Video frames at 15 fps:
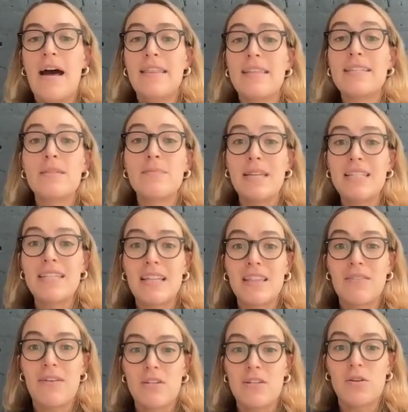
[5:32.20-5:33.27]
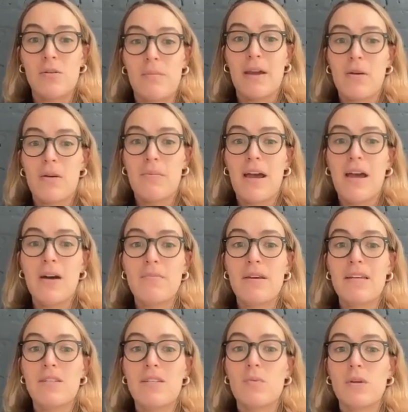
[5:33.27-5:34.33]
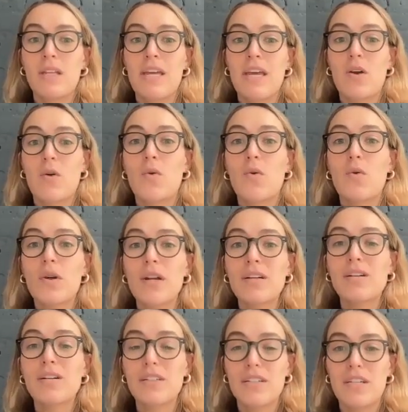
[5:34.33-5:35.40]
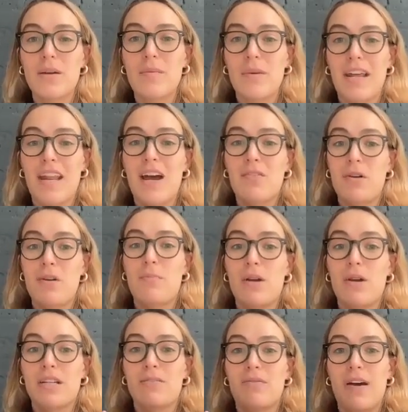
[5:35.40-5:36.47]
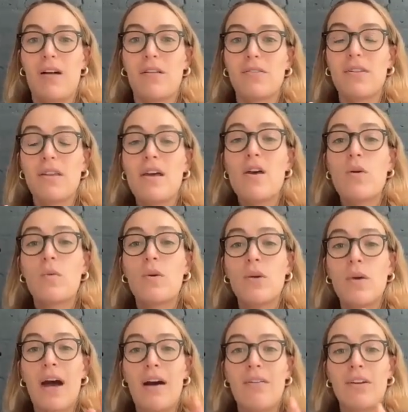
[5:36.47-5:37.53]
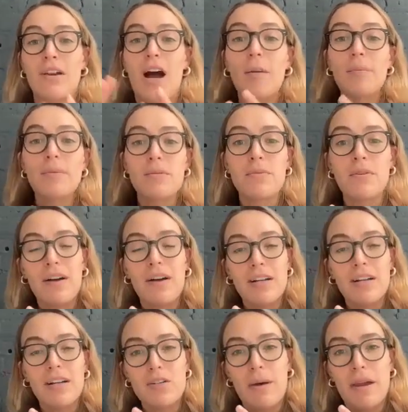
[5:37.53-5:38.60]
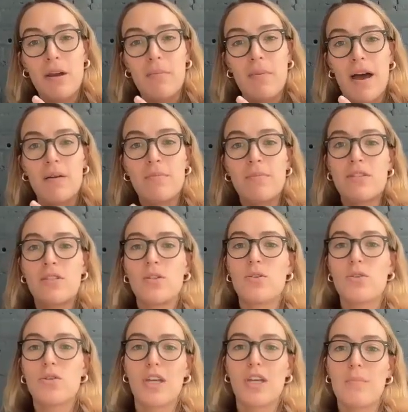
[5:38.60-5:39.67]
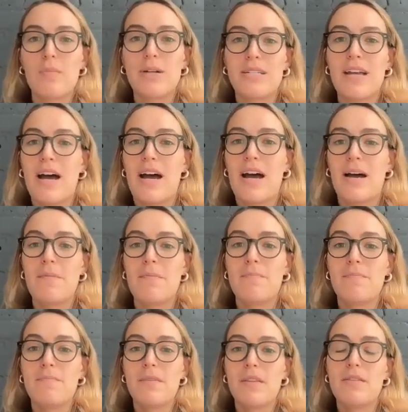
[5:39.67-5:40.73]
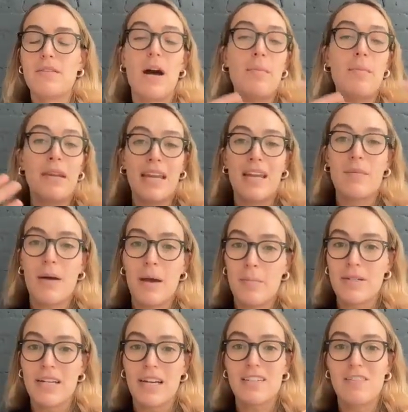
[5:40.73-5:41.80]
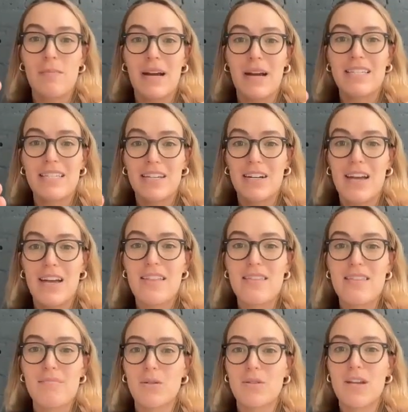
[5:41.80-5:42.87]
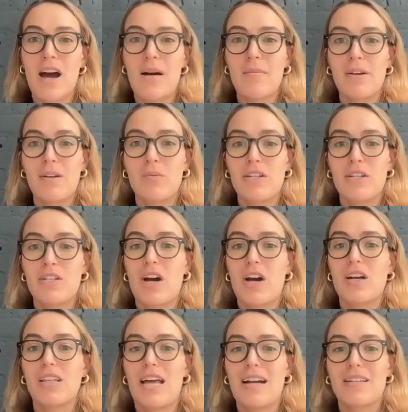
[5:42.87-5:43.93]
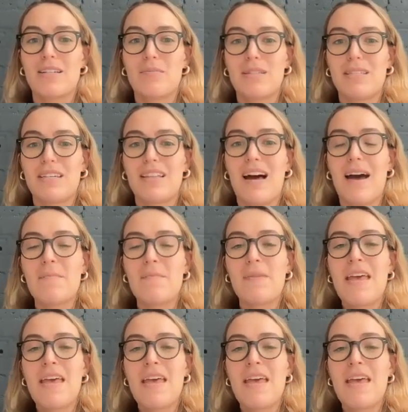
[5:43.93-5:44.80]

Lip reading: This means that the vaginal microbiome is really a critical determinant of reproductive health. When you have an optimal vaginal microbiome, it's usually dominated by protective bacteria, the most common, which are lactobacilli.